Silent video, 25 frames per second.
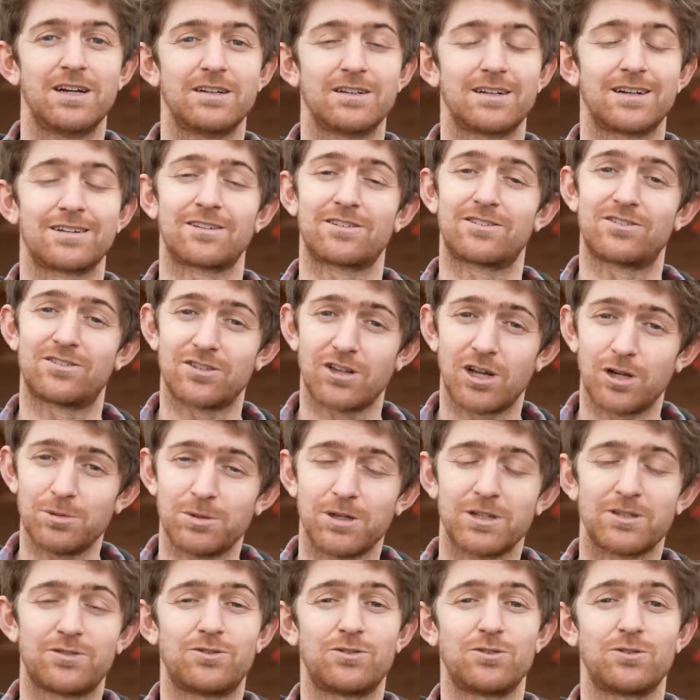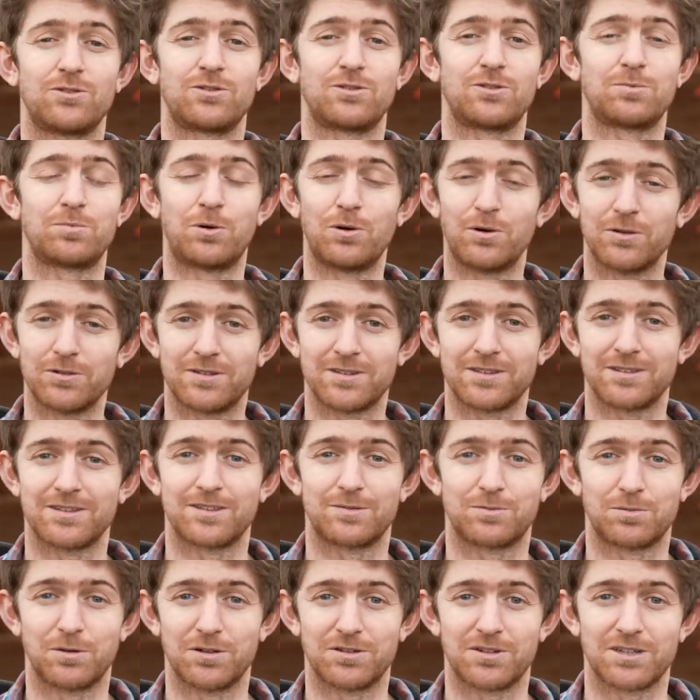Thanks so much for supporting
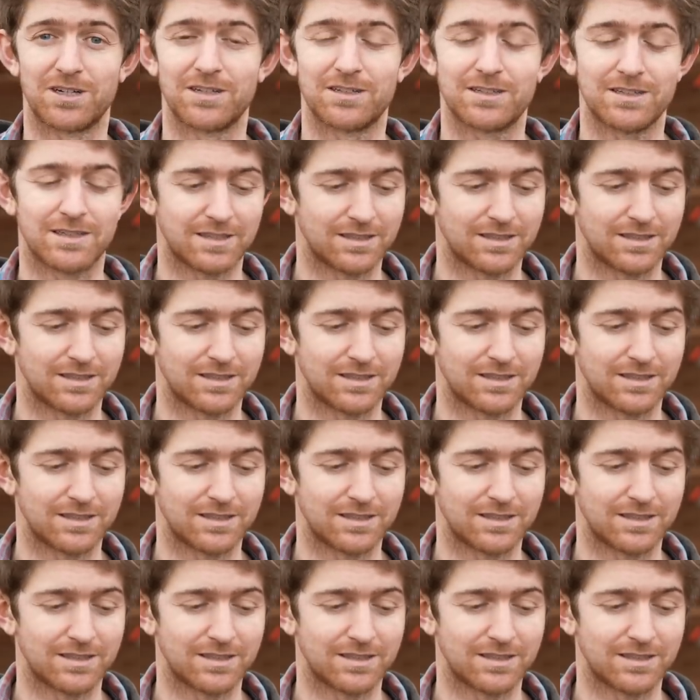this project.